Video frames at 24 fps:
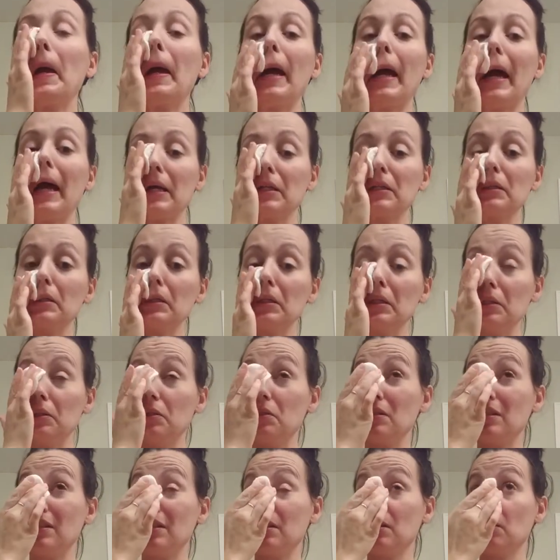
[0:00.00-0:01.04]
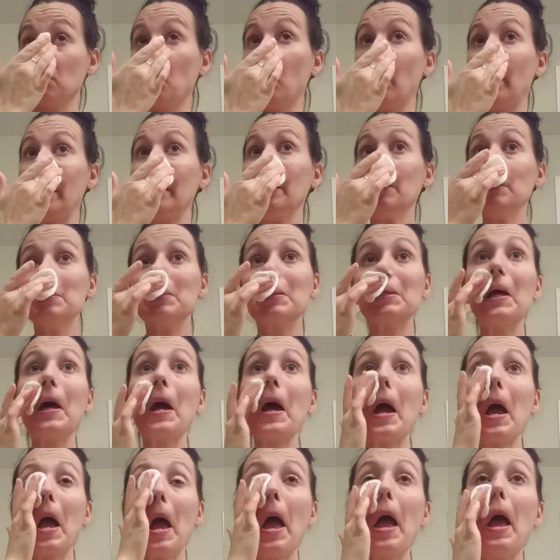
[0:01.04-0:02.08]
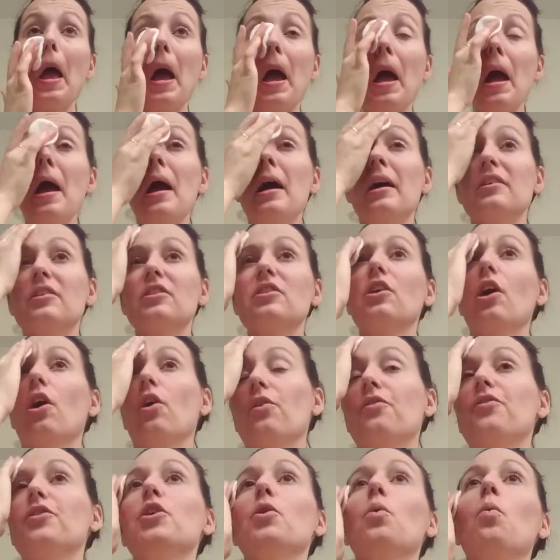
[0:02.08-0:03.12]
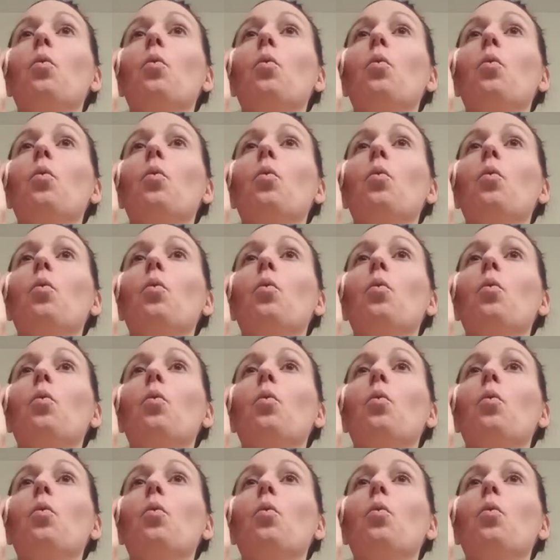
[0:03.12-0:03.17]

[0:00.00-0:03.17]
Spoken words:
actually use this twice. So if you